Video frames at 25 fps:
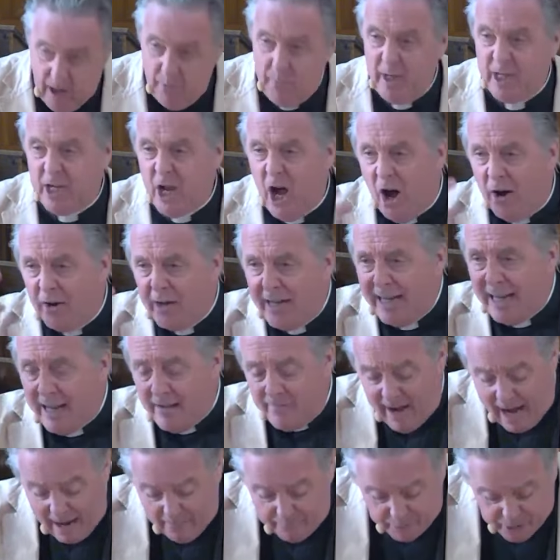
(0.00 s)
we can't live
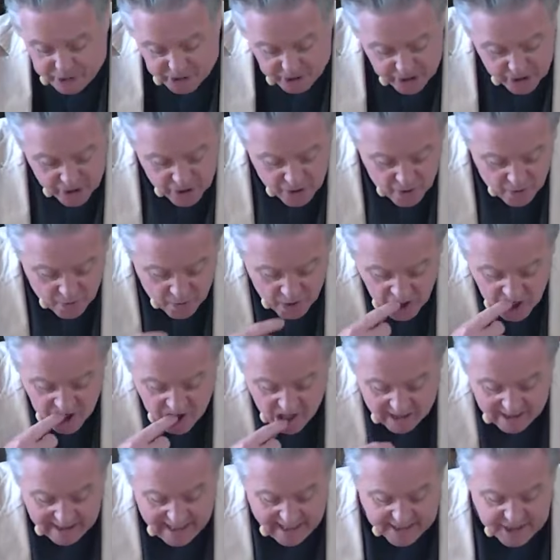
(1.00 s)
up to.
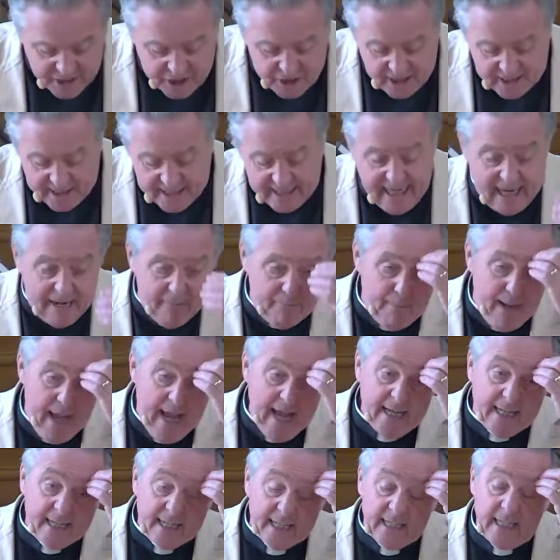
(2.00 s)
Let's just
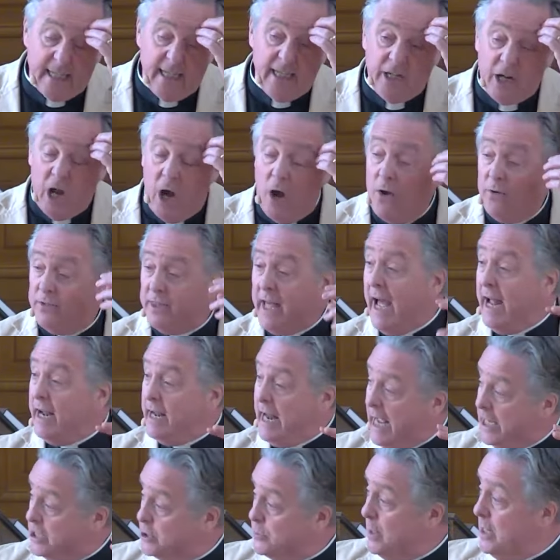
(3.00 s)
admit, you know,
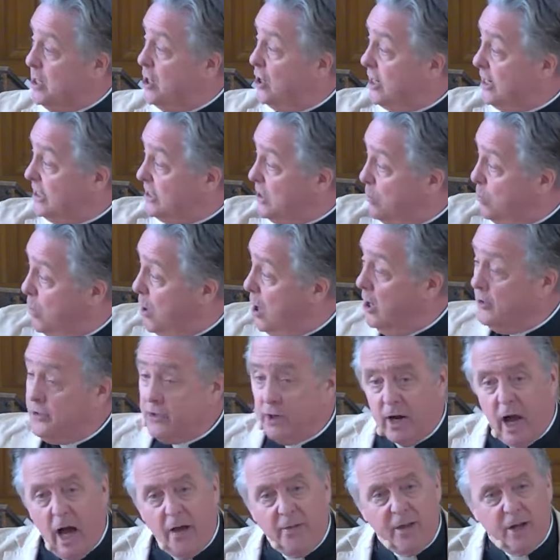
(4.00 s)
that as we look at the world,
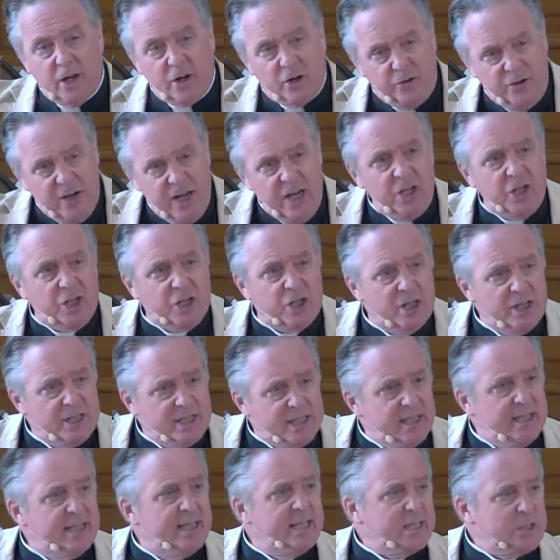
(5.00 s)
there are other creatures
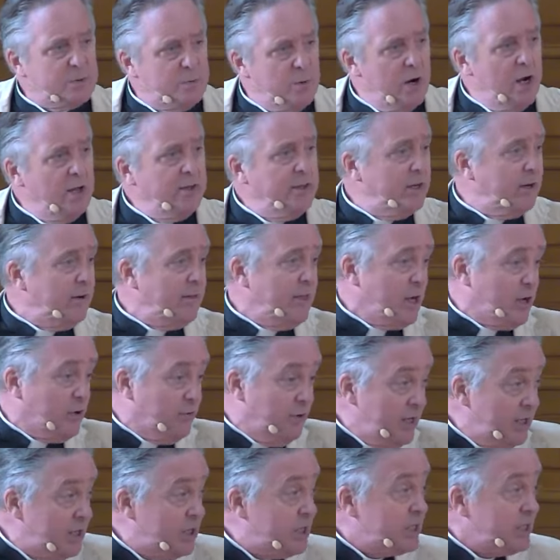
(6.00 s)
in this world. There are other
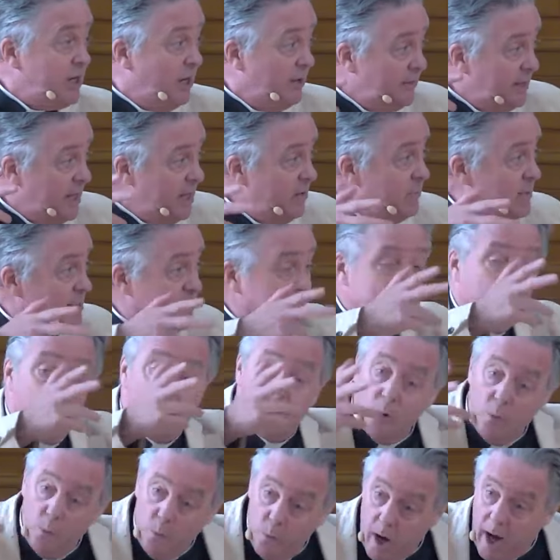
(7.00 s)
creatures, aren't they? We see
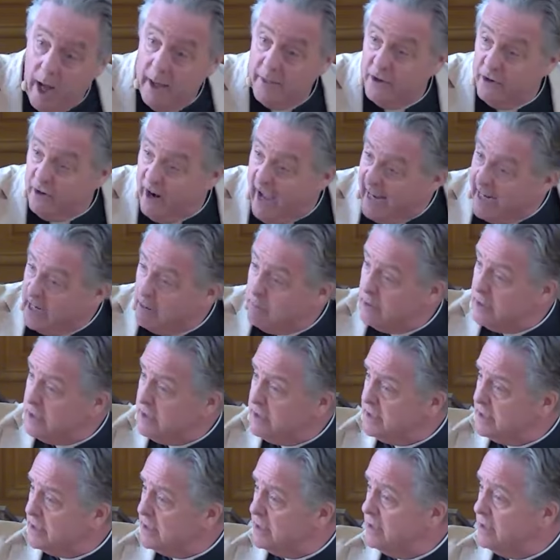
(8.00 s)
other animals.